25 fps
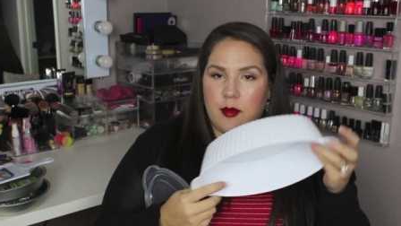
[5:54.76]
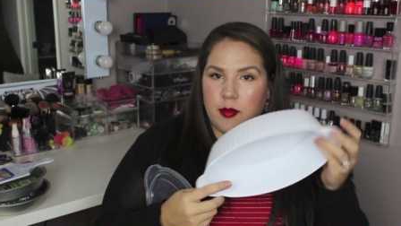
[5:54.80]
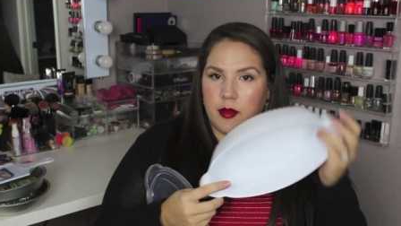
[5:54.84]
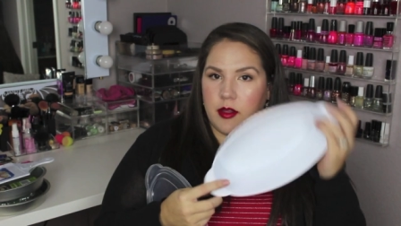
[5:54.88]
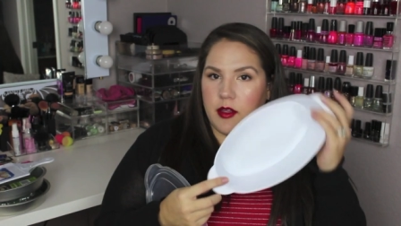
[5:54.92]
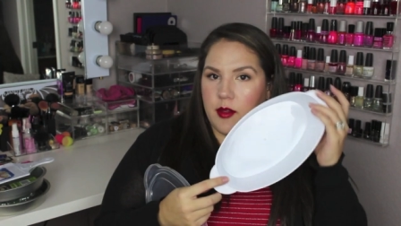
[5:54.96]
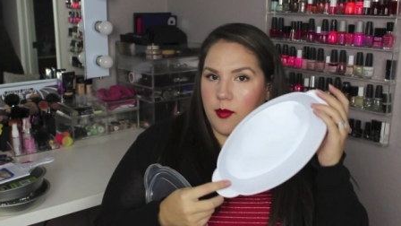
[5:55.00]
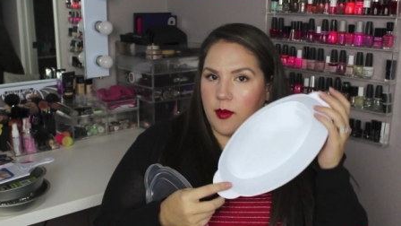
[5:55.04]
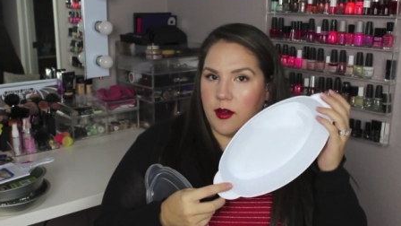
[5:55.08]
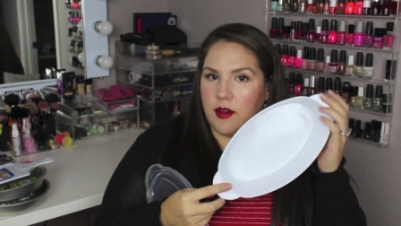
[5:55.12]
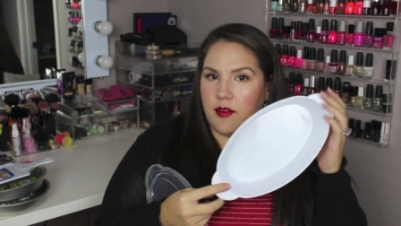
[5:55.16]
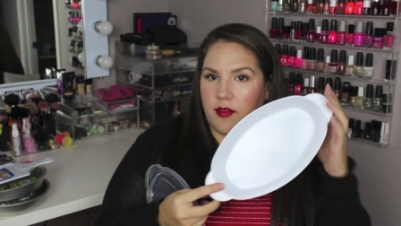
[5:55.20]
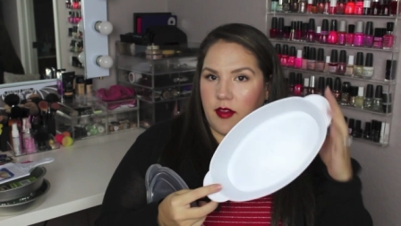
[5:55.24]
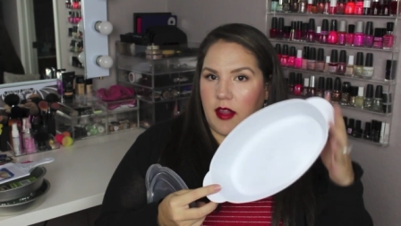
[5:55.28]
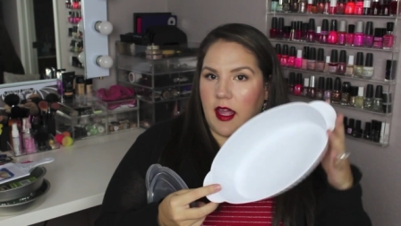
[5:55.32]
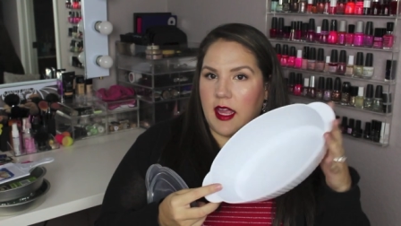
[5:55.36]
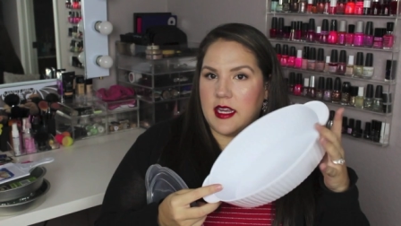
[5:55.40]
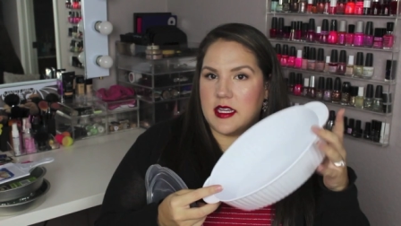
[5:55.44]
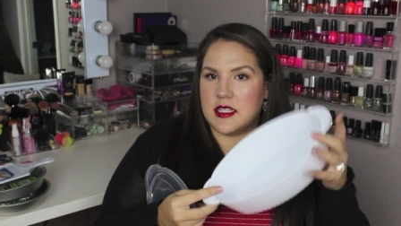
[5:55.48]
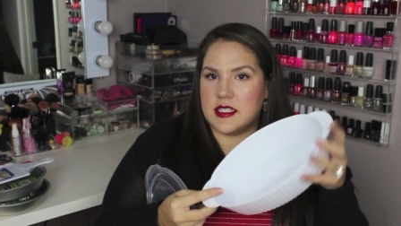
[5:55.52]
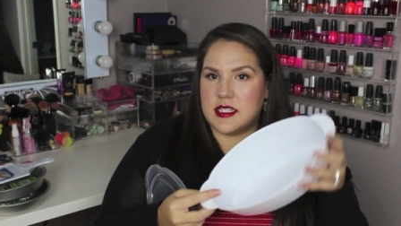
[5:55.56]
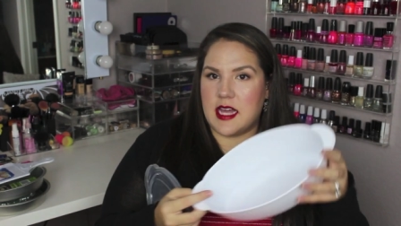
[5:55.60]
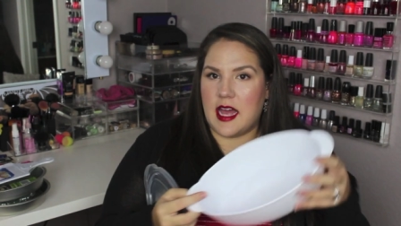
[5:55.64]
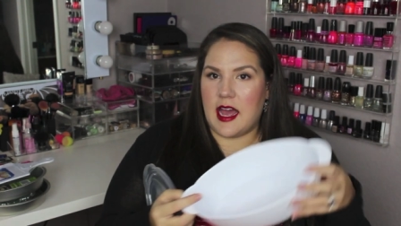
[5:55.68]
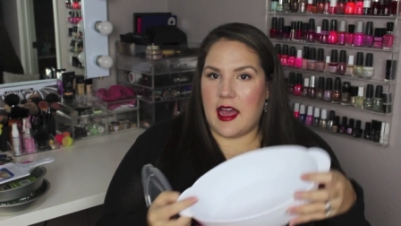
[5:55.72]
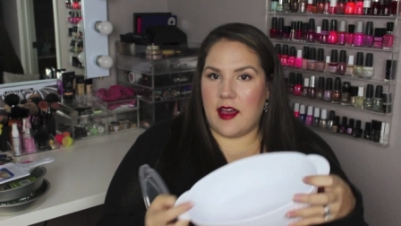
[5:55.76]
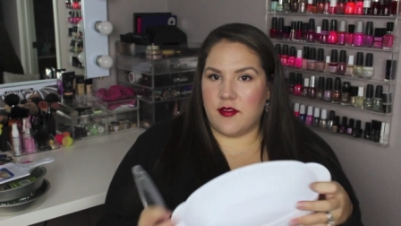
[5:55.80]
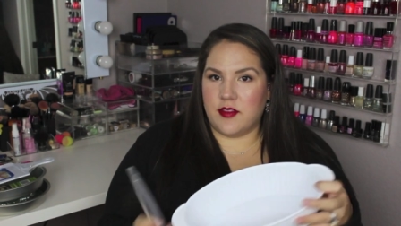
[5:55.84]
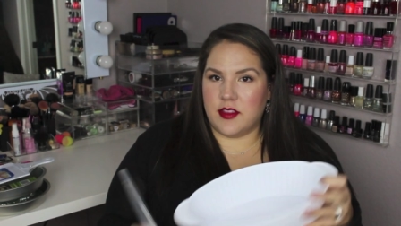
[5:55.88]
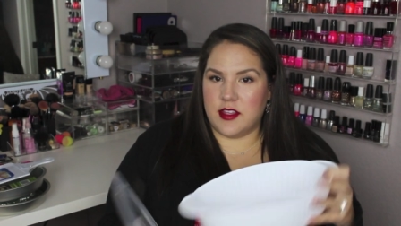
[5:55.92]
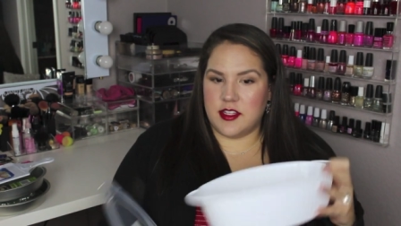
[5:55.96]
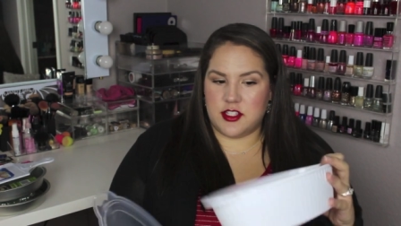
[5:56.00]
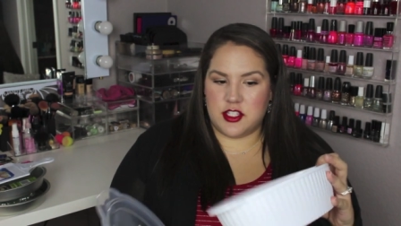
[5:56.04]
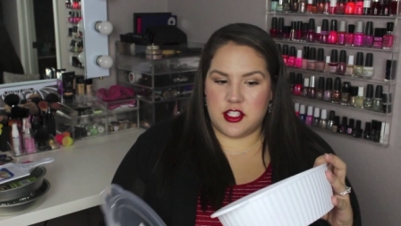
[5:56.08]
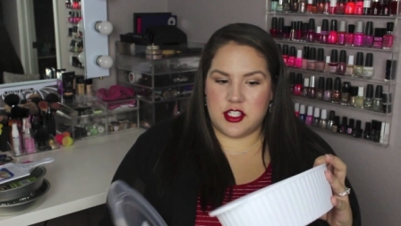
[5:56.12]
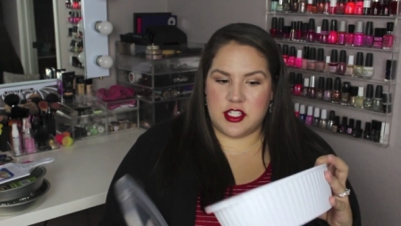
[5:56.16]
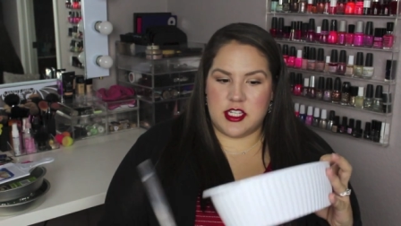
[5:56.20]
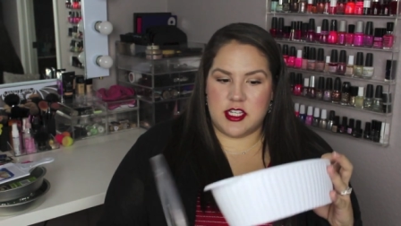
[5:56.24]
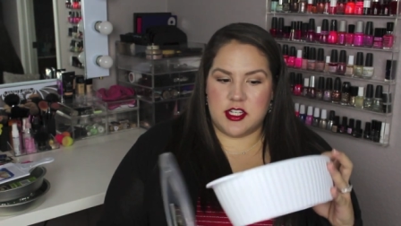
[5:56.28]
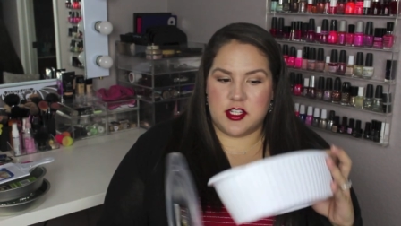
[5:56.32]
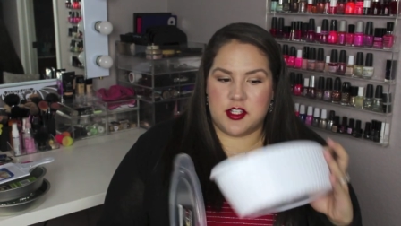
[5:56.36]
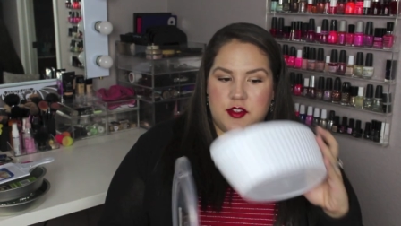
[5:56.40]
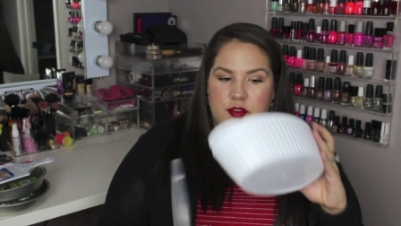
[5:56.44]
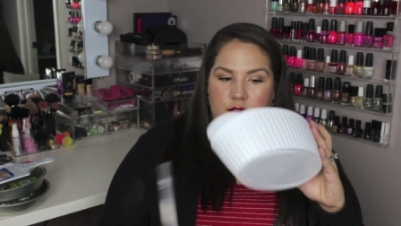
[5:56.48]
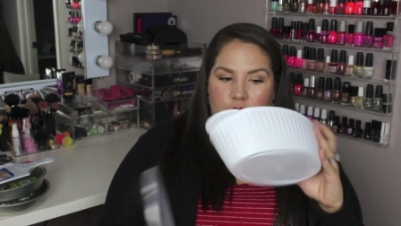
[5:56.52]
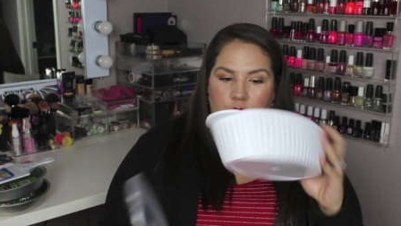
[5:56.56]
I really would have liked to have this dish